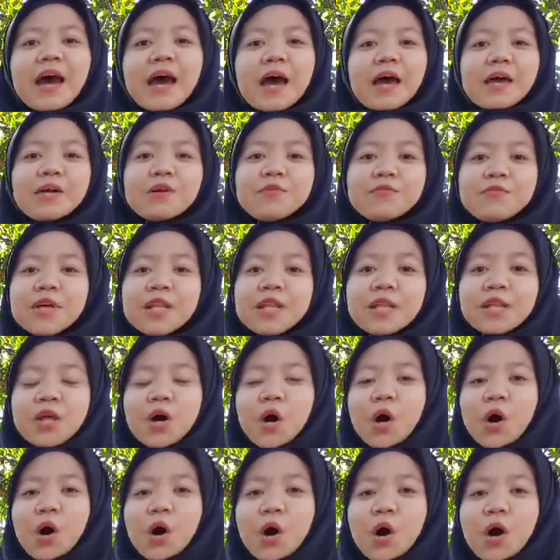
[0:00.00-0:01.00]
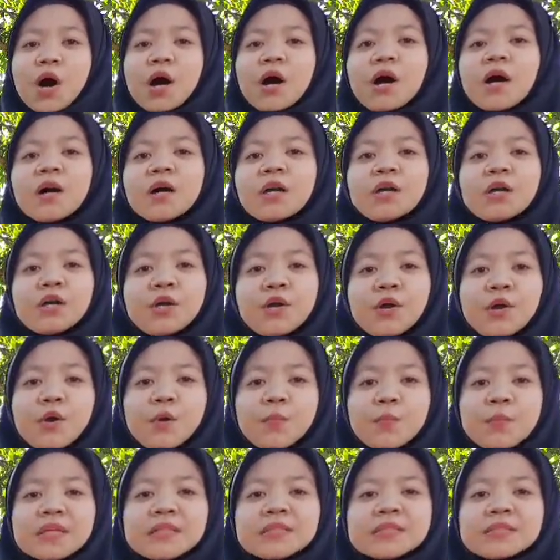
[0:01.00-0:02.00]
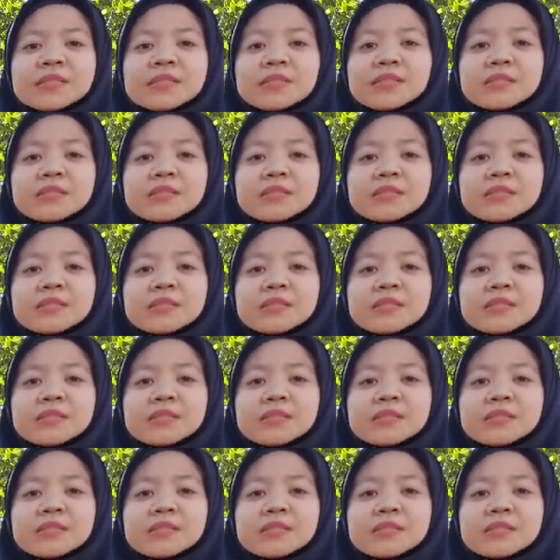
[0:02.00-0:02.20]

even though humans